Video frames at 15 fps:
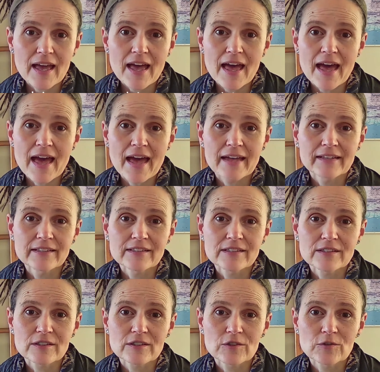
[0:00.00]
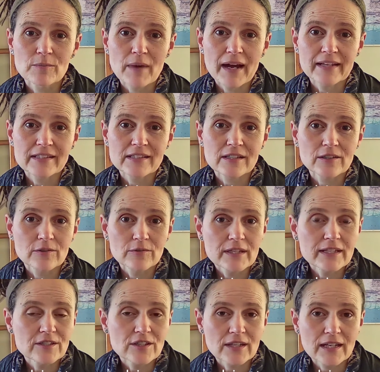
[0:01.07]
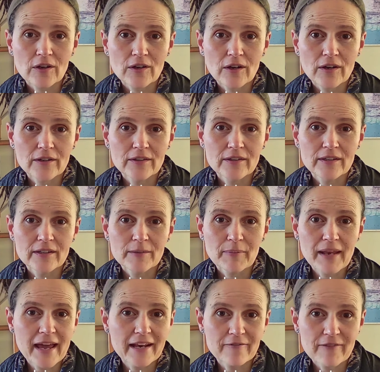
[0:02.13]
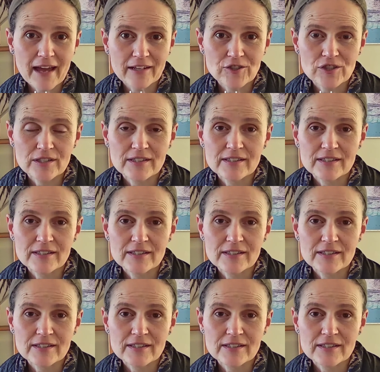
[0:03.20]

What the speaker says: and you might agree together on a plan of action,